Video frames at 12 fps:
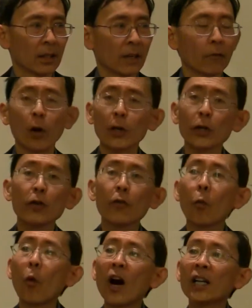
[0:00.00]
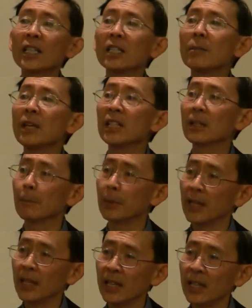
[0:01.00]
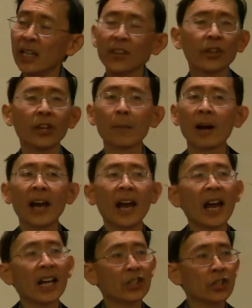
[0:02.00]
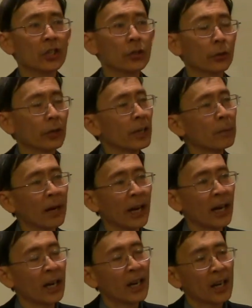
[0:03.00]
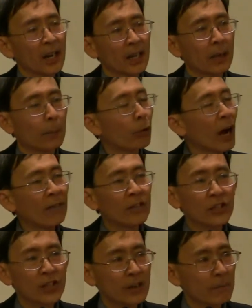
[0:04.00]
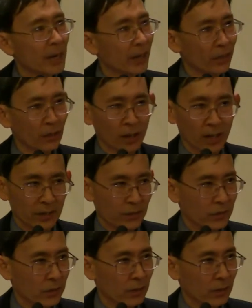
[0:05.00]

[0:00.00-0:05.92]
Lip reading: of what you wanted me to be, either in my actions or in the privacy of my thoughts.